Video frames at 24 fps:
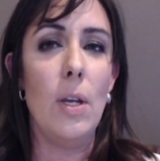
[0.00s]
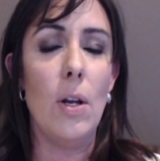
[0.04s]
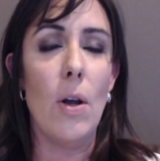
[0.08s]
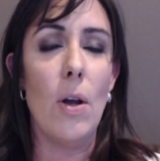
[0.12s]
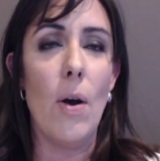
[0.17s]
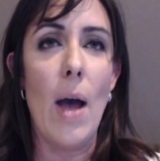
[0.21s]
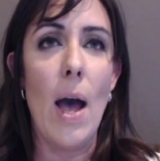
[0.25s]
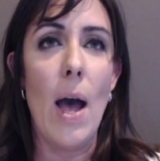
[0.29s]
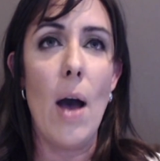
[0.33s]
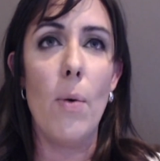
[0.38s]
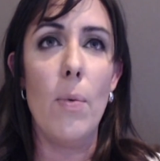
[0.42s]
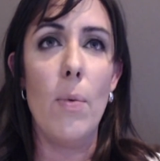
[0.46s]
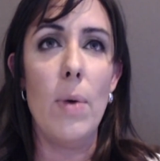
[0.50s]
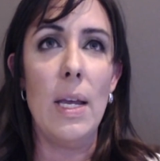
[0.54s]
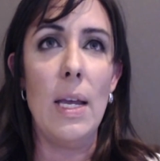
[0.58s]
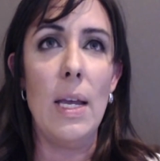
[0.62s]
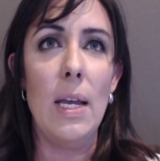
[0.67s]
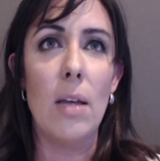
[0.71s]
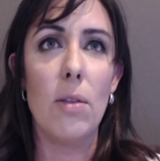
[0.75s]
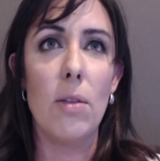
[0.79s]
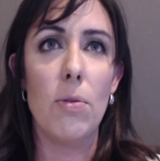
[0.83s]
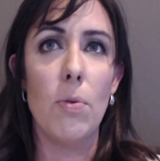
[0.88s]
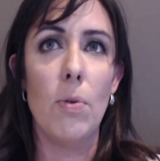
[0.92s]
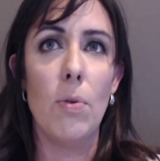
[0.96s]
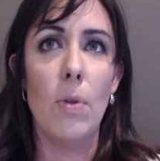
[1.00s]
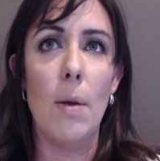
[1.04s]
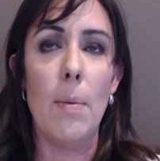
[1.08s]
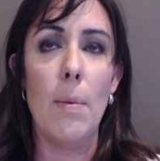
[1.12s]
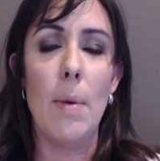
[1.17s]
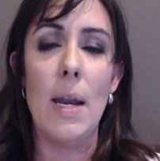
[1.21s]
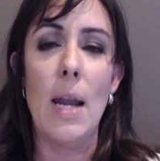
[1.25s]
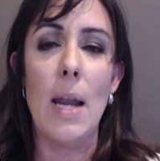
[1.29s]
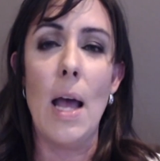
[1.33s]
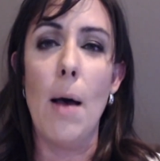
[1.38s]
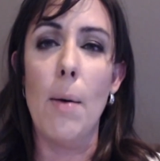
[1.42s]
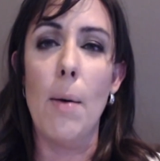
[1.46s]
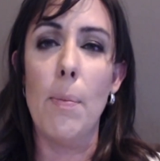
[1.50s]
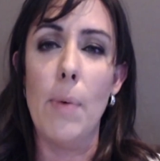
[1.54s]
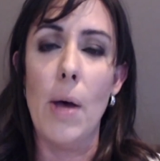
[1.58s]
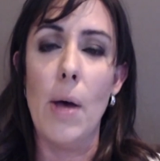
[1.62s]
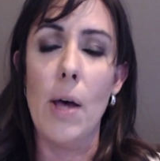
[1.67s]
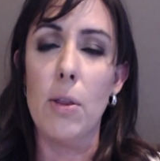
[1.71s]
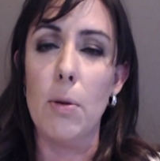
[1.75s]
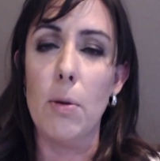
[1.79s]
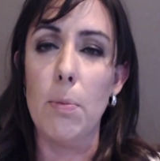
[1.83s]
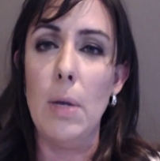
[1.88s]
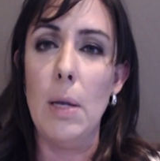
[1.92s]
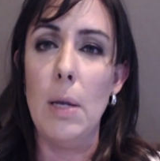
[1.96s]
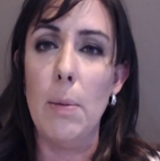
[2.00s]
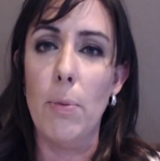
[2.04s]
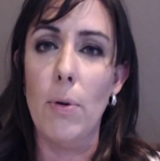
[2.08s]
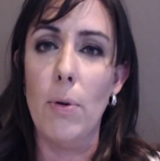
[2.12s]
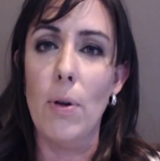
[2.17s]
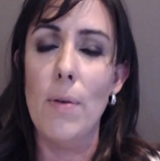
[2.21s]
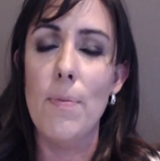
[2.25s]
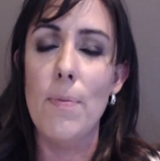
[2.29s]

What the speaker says: how we can get through them and help other people.